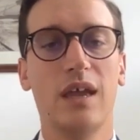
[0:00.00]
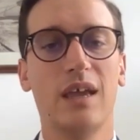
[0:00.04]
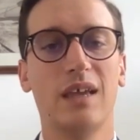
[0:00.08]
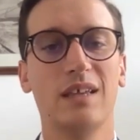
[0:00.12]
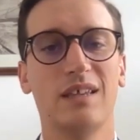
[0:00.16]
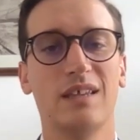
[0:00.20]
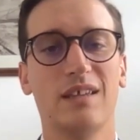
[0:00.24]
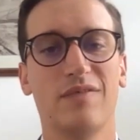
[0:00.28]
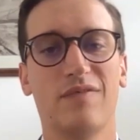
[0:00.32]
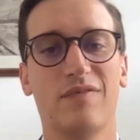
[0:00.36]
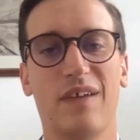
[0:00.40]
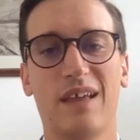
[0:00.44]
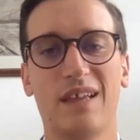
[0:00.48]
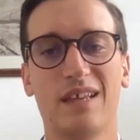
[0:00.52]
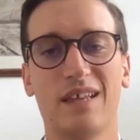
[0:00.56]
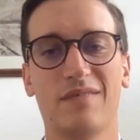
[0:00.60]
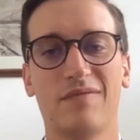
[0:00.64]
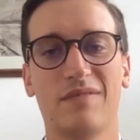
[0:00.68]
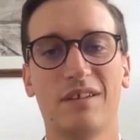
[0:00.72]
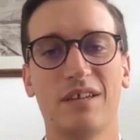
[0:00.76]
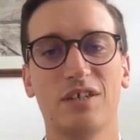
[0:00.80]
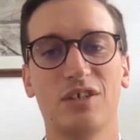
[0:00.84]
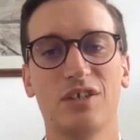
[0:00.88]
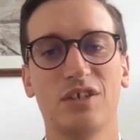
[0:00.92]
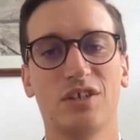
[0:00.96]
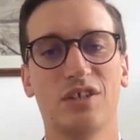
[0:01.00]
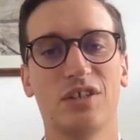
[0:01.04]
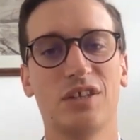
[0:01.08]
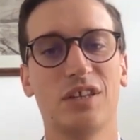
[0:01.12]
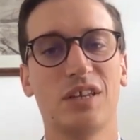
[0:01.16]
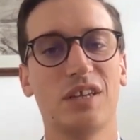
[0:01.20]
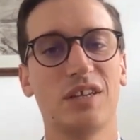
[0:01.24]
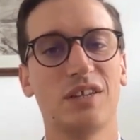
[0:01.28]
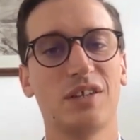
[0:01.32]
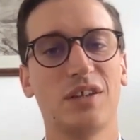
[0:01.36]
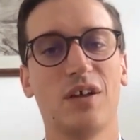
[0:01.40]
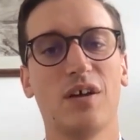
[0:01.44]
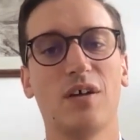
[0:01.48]
is effectively just
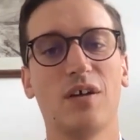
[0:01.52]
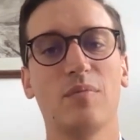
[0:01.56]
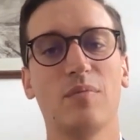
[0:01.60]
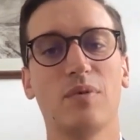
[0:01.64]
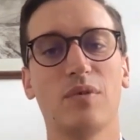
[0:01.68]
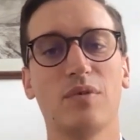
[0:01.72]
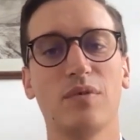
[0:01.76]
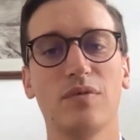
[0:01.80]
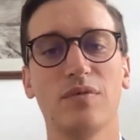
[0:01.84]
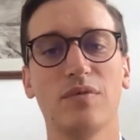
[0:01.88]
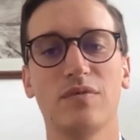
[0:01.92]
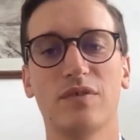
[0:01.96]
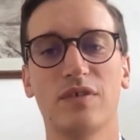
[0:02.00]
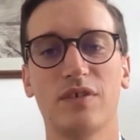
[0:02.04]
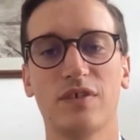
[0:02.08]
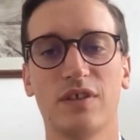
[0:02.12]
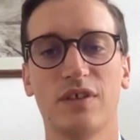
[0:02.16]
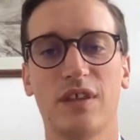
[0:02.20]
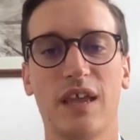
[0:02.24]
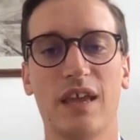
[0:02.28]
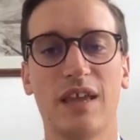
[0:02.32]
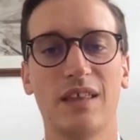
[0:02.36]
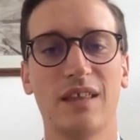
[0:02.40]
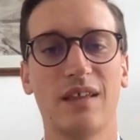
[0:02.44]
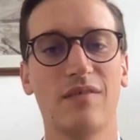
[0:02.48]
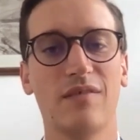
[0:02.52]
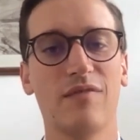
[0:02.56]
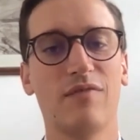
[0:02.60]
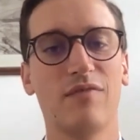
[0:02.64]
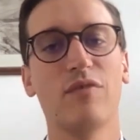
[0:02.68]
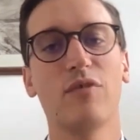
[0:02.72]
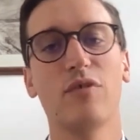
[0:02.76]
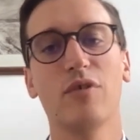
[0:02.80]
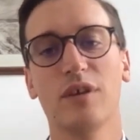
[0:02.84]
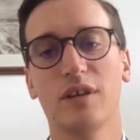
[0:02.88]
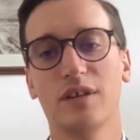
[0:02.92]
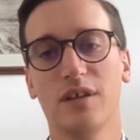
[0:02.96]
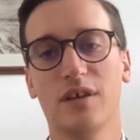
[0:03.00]
an example to say that,
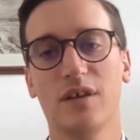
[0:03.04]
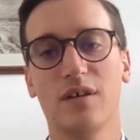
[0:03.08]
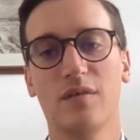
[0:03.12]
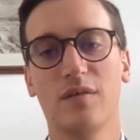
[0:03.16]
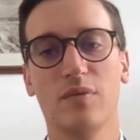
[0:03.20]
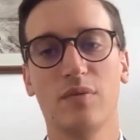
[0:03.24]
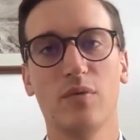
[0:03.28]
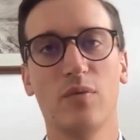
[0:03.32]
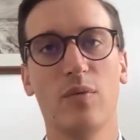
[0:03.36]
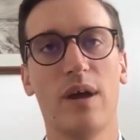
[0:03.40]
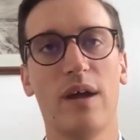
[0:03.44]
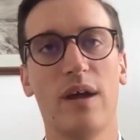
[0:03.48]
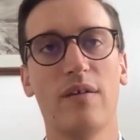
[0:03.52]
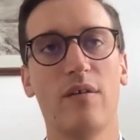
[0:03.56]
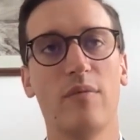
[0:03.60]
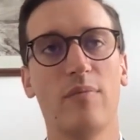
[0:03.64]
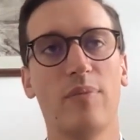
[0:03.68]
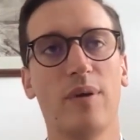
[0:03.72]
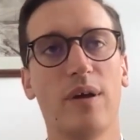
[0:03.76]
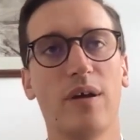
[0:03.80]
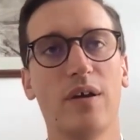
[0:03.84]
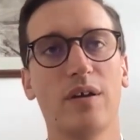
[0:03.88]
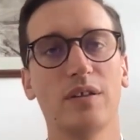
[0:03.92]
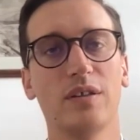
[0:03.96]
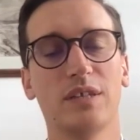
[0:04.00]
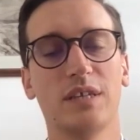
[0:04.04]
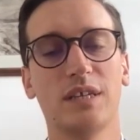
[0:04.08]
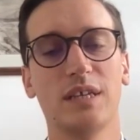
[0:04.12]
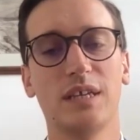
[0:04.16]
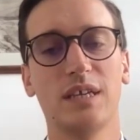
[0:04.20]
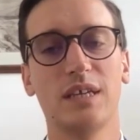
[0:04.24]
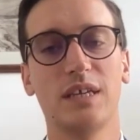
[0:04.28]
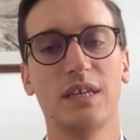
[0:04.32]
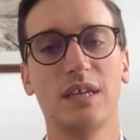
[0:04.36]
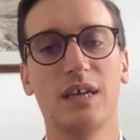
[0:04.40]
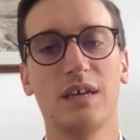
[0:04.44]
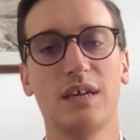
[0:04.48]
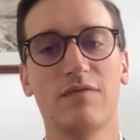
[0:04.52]
for example, where a
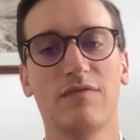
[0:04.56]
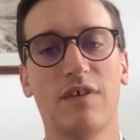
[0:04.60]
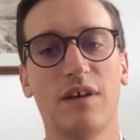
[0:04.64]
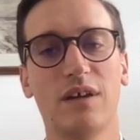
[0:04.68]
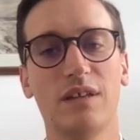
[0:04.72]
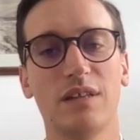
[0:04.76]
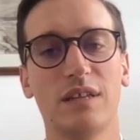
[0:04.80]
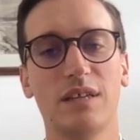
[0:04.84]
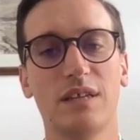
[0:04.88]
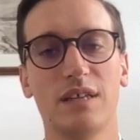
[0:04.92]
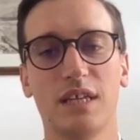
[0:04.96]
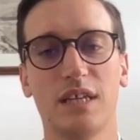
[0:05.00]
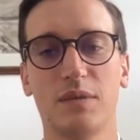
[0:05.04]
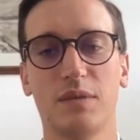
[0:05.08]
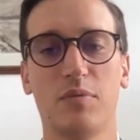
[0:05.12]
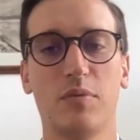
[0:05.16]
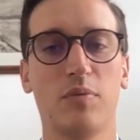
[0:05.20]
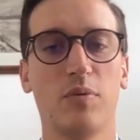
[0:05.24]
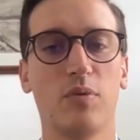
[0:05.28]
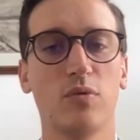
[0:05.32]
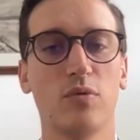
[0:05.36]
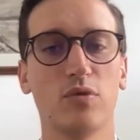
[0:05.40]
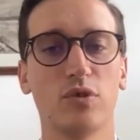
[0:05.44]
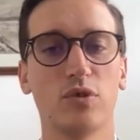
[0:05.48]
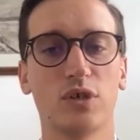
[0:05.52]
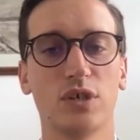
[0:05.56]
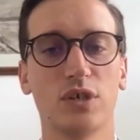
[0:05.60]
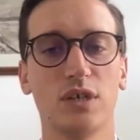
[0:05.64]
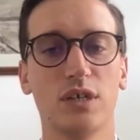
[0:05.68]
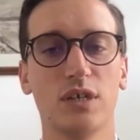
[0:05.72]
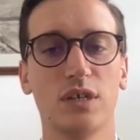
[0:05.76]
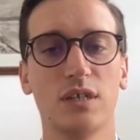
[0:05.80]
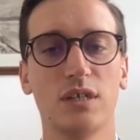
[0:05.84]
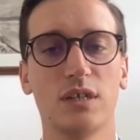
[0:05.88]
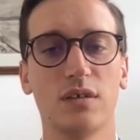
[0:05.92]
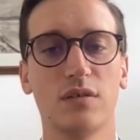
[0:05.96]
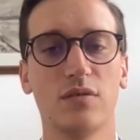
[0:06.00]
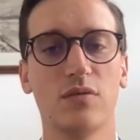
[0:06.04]
party finds it
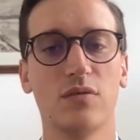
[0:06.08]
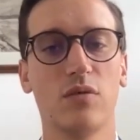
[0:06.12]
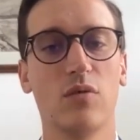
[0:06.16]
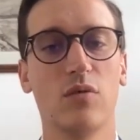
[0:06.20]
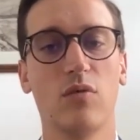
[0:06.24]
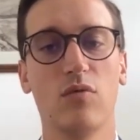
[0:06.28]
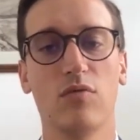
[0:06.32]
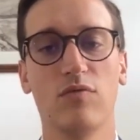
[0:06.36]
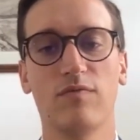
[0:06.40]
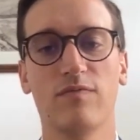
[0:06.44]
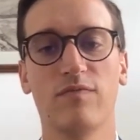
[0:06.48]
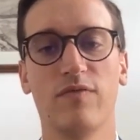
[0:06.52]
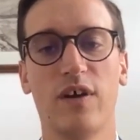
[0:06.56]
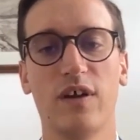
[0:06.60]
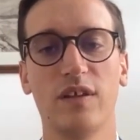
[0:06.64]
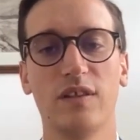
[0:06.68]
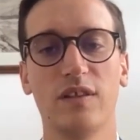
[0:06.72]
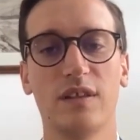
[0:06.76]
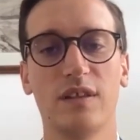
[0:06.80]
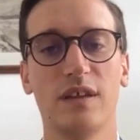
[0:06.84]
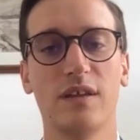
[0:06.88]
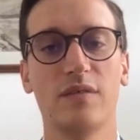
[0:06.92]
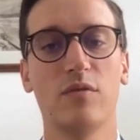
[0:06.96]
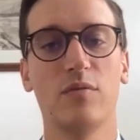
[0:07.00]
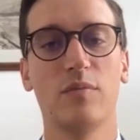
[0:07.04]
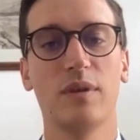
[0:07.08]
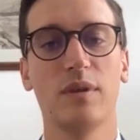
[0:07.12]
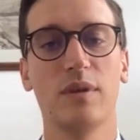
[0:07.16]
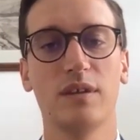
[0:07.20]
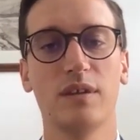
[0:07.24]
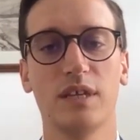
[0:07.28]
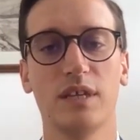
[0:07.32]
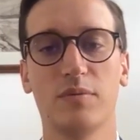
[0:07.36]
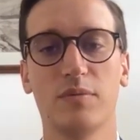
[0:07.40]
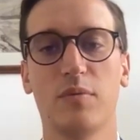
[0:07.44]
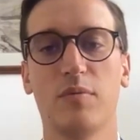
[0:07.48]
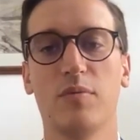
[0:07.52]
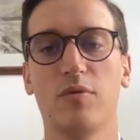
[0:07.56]
disproportionate or finds that it will be a
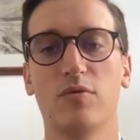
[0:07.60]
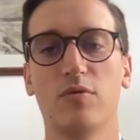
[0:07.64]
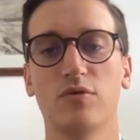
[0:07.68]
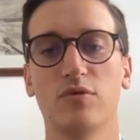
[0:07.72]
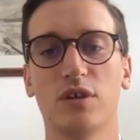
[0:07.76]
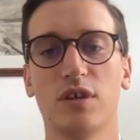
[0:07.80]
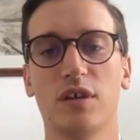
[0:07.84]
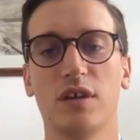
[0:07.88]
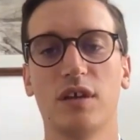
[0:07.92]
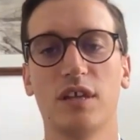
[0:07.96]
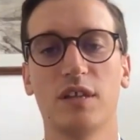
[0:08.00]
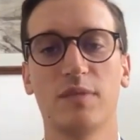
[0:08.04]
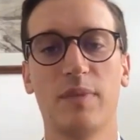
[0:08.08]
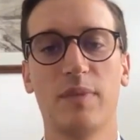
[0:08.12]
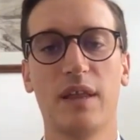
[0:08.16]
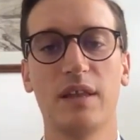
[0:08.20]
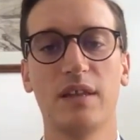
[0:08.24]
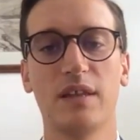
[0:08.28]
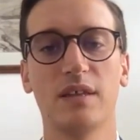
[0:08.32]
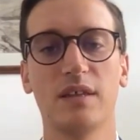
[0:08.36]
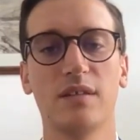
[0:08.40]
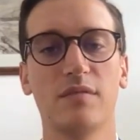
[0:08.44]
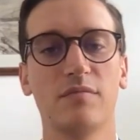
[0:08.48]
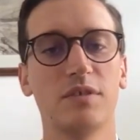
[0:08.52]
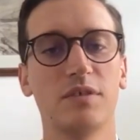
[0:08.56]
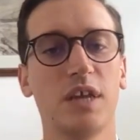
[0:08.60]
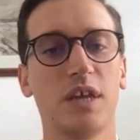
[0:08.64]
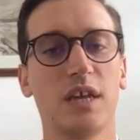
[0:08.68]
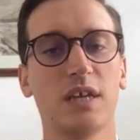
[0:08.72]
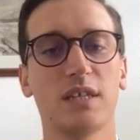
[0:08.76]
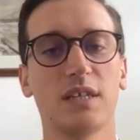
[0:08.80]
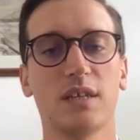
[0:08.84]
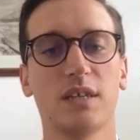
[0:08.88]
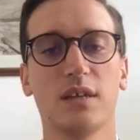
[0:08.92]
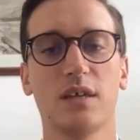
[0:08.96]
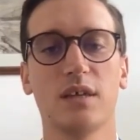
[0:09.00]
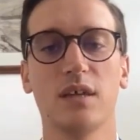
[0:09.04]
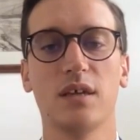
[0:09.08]
disproportionate expense and
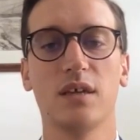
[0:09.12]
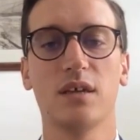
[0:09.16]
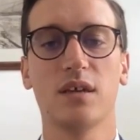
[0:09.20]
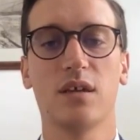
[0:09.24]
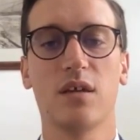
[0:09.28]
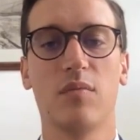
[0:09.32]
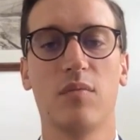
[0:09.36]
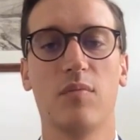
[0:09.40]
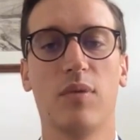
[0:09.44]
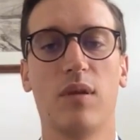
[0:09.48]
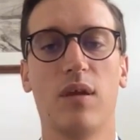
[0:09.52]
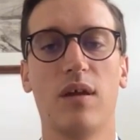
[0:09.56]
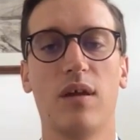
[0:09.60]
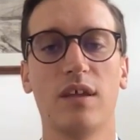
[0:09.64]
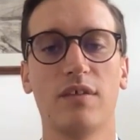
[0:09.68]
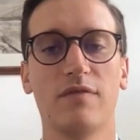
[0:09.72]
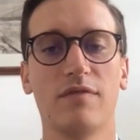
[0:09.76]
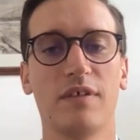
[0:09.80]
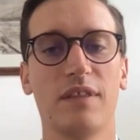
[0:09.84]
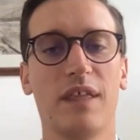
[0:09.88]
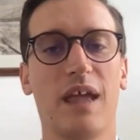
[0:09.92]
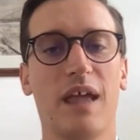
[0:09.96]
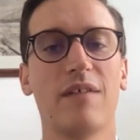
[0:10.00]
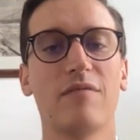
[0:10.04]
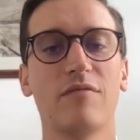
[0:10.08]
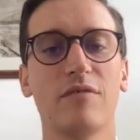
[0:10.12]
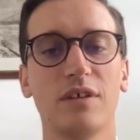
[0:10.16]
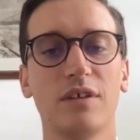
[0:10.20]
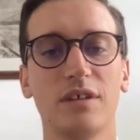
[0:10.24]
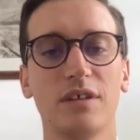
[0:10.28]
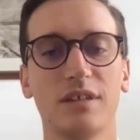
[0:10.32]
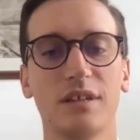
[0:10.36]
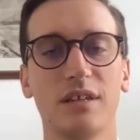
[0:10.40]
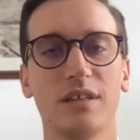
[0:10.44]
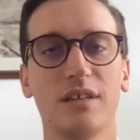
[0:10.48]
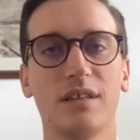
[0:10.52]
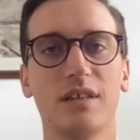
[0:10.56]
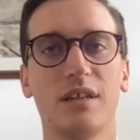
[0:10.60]
objects to complying for that
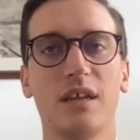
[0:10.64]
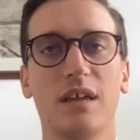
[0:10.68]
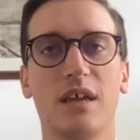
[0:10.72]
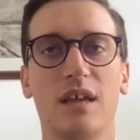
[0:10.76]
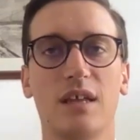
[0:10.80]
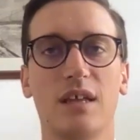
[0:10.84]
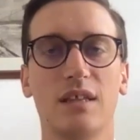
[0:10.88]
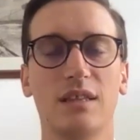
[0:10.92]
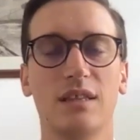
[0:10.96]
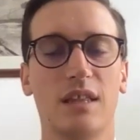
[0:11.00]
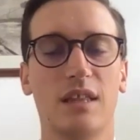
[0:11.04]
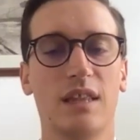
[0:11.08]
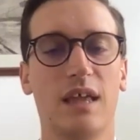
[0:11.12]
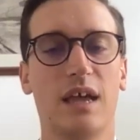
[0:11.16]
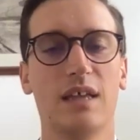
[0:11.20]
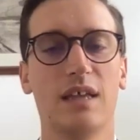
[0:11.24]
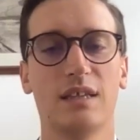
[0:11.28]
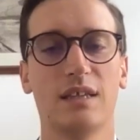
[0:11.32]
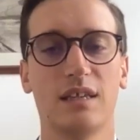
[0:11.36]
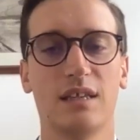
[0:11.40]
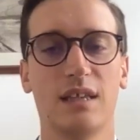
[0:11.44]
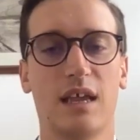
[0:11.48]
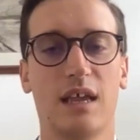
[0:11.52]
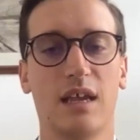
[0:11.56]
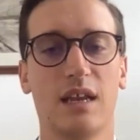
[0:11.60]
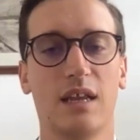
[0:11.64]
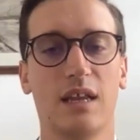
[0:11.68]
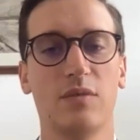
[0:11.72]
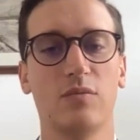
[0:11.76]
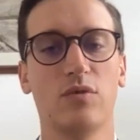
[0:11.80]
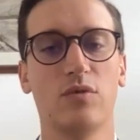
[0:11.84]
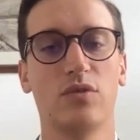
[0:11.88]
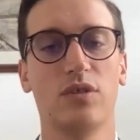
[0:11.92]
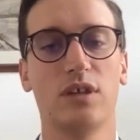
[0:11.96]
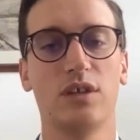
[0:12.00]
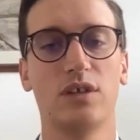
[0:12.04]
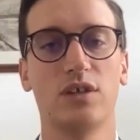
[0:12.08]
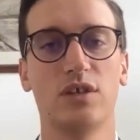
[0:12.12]
reason, then that's exactly
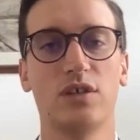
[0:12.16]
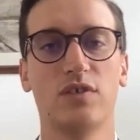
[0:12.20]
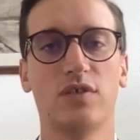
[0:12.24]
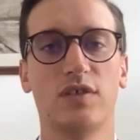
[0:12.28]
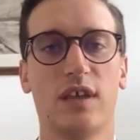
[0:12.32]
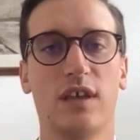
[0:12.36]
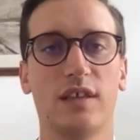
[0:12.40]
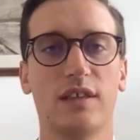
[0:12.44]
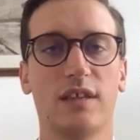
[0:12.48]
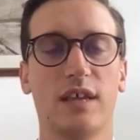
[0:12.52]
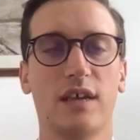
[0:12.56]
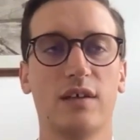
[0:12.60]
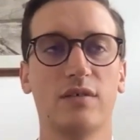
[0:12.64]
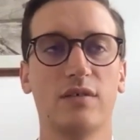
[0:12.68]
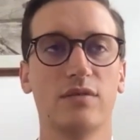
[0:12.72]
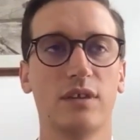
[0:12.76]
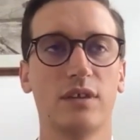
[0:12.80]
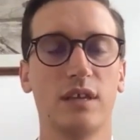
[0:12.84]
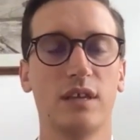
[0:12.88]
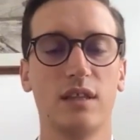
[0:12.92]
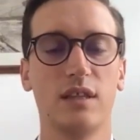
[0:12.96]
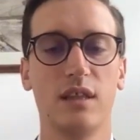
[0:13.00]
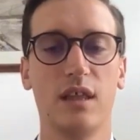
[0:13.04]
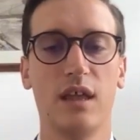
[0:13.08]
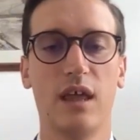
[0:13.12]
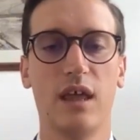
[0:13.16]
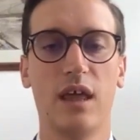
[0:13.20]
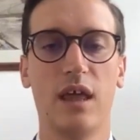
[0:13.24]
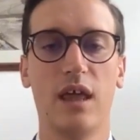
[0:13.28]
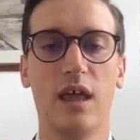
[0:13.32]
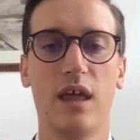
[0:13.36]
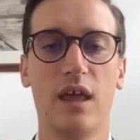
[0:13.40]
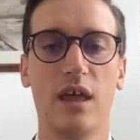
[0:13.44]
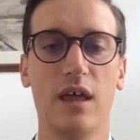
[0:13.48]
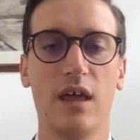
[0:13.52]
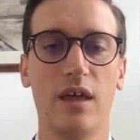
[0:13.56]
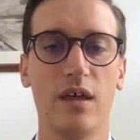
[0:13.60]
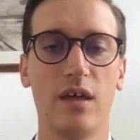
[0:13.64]
what they should set out in
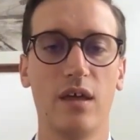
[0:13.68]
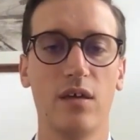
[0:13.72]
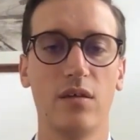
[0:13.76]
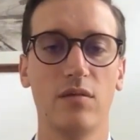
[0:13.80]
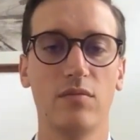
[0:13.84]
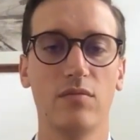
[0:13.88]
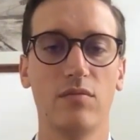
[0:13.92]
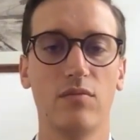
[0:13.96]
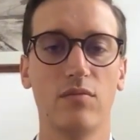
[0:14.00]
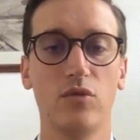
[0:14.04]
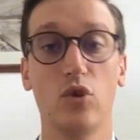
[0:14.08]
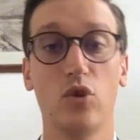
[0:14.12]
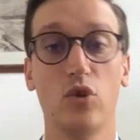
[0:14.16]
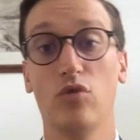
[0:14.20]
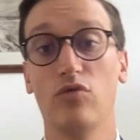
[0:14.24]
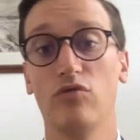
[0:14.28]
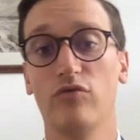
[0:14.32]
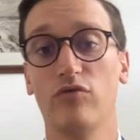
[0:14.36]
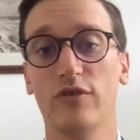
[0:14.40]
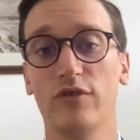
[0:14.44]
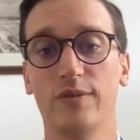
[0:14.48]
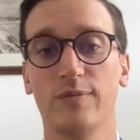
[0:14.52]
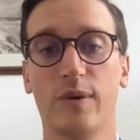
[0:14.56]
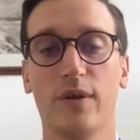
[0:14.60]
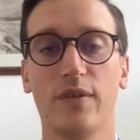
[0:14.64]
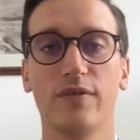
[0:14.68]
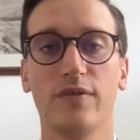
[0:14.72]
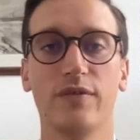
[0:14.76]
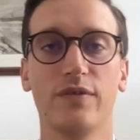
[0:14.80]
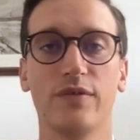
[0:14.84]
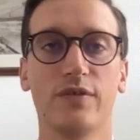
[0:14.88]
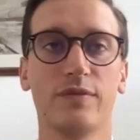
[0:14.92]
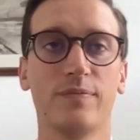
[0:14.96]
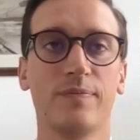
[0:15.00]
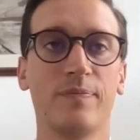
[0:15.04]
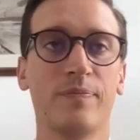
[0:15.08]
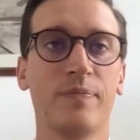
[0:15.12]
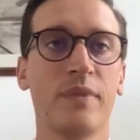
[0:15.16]
their
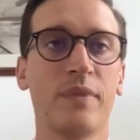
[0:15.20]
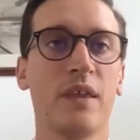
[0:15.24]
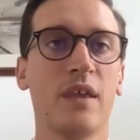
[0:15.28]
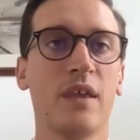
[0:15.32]
non-response.